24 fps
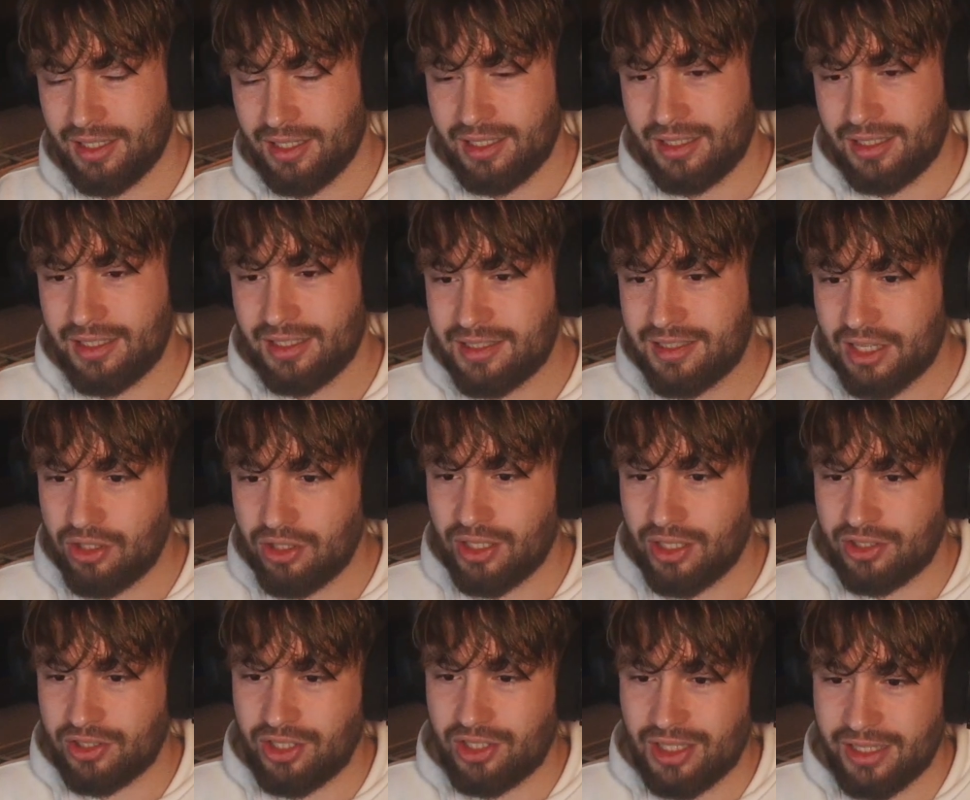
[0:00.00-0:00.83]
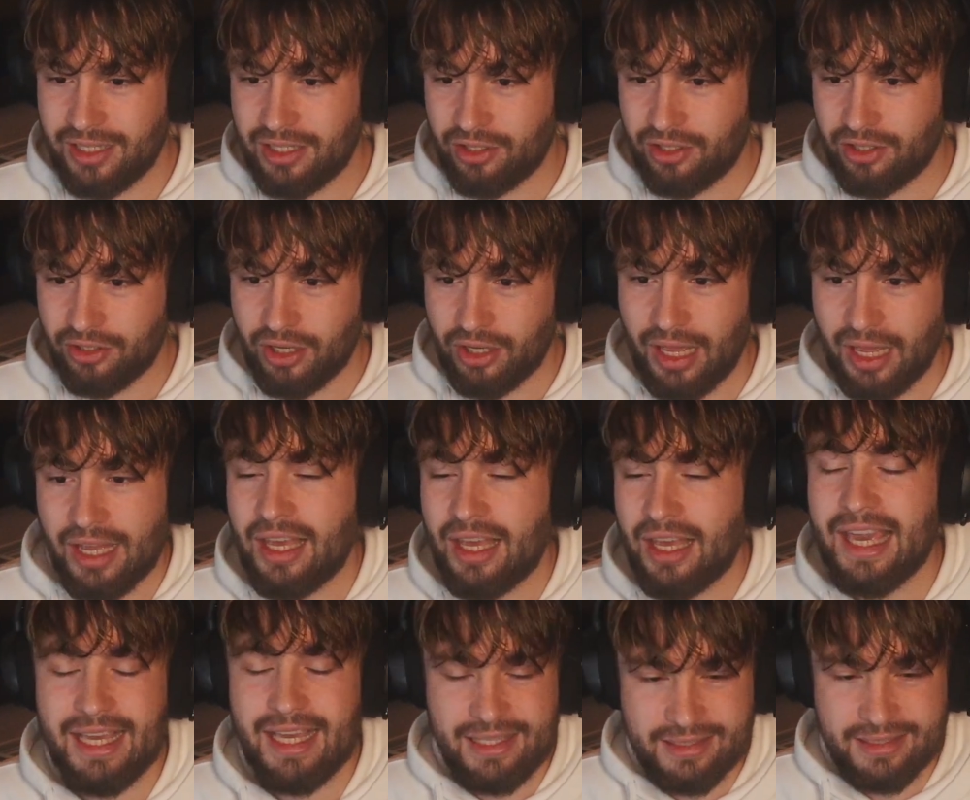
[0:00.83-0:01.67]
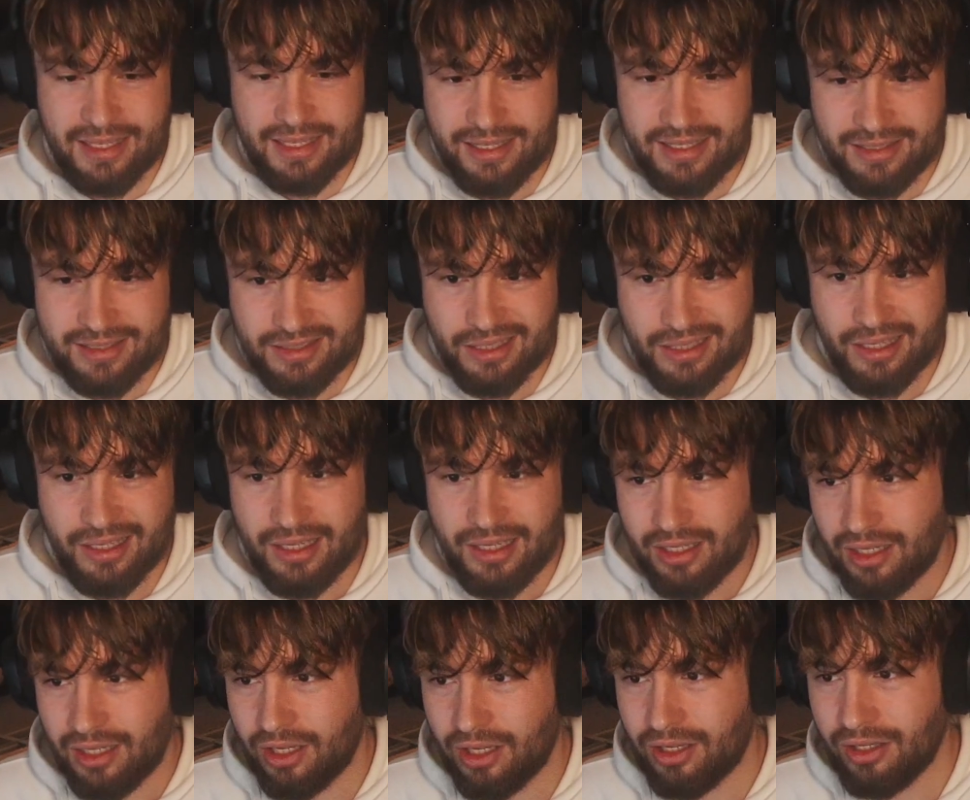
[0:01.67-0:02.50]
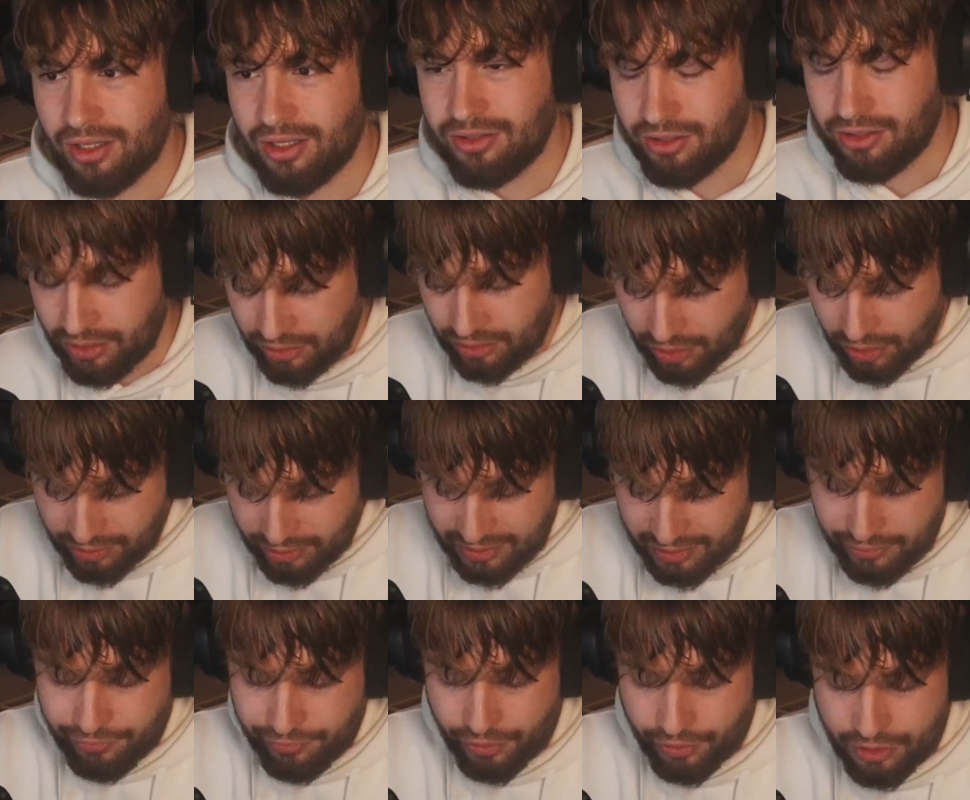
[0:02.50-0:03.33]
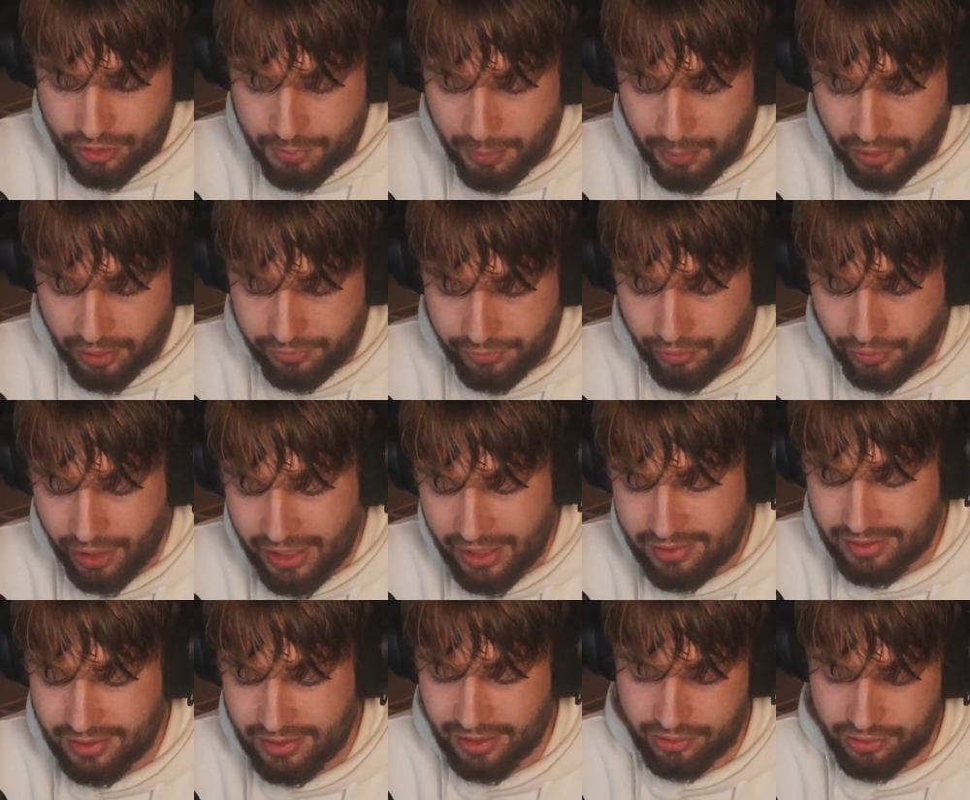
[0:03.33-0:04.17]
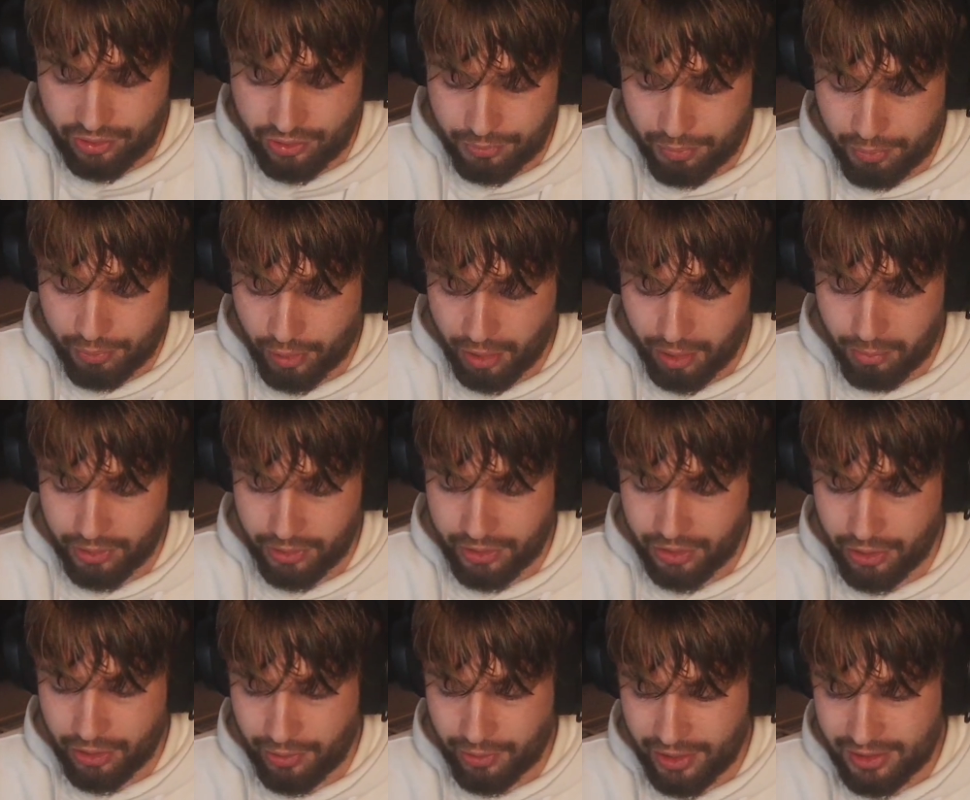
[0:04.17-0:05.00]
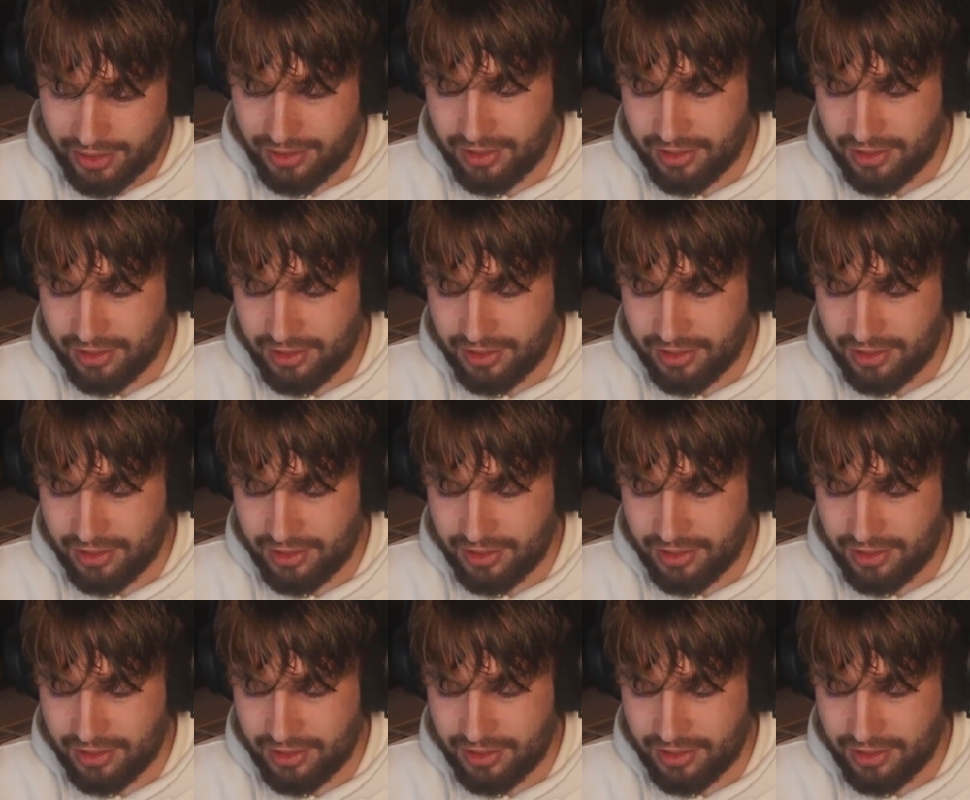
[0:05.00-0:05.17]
Let's say you're chilling on A side, the default spot for A side, you probably know it.